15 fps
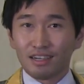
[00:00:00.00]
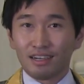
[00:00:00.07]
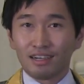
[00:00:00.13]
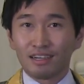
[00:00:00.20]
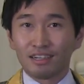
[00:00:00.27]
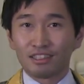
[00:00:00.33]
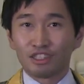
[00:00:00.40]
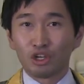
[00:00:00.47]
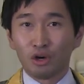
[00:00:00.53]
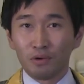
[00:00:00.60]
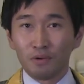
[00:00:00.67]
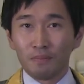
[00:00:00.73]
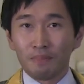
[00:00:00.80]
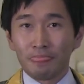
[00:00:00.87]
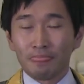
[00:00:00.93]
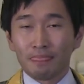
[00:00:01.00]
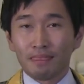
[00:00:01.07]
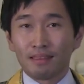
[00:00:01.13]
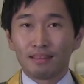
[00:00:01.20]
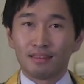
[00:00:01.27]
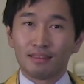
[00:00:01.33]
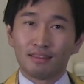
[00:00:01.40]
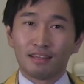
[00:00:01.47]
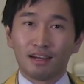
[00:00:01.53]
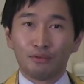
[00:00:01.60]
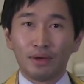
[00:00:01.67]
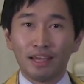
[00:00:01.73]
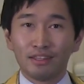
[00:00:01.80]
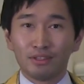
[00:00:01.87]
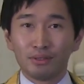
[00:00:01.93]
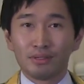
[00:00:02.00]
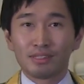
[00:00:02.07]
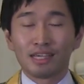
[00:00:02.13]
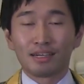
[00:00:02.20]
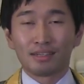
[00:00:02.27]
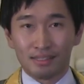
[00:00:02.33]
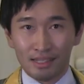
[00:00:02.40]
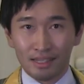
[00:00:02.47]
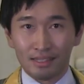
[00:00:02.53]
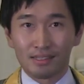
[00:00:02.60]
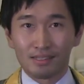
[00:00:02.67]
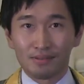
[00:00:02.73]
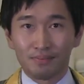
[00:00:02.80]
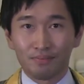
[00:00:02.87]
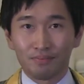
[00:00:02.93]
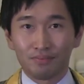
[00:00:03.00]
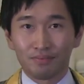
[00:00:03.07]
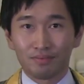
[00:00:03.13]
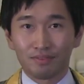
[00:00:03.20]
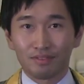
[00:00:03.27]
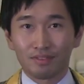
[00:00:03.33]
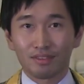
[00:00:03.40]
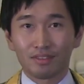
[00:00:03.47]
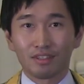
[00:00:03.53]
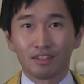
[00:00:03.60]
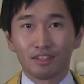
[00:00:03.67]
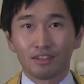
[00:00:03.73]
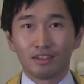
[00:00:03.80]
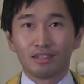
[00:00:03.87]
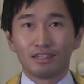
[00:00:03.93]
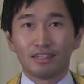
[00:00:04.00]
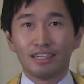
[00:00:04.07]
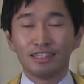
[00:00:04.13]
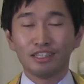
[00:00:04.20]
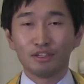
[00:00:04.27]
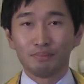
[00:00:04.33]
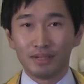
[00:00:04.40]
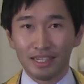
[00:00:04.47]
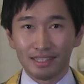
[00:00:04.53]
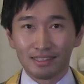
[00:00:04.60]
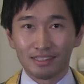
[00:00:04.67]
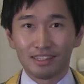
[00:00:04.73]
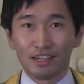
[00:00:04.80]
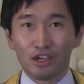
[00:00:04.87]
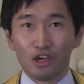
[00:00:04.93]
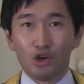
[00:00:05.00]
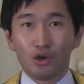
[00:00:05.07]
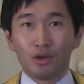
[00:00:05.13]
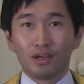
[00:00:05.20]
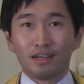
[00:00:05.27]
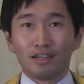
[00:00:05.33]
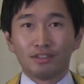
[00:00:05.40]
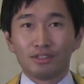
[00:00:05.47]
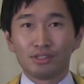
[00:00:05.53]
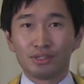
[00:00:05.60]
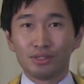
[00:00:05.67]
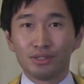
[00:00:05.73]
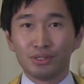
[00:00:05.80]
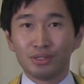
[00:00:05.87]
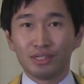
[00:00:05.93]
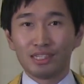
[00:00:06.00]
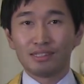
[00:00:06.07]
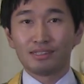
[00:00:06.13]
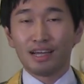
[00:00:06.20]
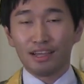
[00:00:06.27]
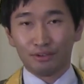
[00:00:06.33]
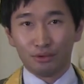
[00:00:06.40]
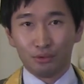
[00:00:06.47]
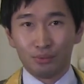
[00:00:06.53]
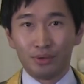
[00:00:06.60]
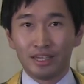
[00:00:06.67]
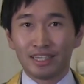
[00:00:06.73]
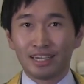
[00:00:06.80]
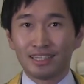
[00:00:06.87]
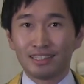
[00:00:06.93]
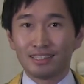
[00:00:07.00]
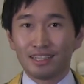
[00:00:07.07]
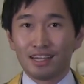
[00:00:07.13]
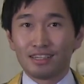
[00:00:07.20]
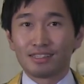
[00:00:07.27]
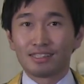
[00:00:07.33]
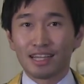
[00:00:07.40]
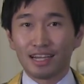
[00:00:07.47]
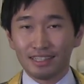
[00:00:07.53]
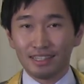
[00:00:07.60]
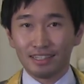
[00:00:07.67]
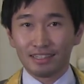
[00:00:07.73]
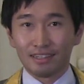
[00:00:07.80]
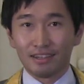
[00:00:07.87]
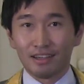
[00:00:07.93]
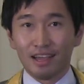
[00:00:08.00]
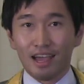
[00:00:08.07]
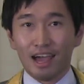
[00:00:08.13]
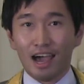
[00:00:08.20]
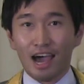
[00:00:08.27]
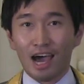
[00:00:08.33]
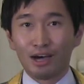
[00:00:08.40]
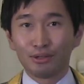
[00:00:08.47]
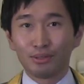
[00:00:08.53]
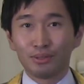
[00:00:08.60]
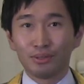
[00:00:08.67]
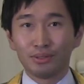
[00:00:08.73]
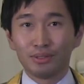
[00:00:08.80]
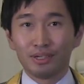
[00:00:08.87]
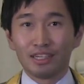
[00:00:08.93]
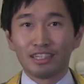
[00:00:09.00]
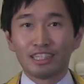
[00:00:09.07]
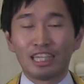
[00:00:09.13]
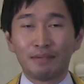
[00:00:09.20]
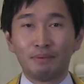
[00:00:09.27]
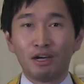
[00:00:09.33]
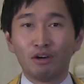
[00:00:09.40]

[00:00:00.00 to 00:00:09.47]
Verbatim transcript: show the way to success. It means through his life we can study how to develop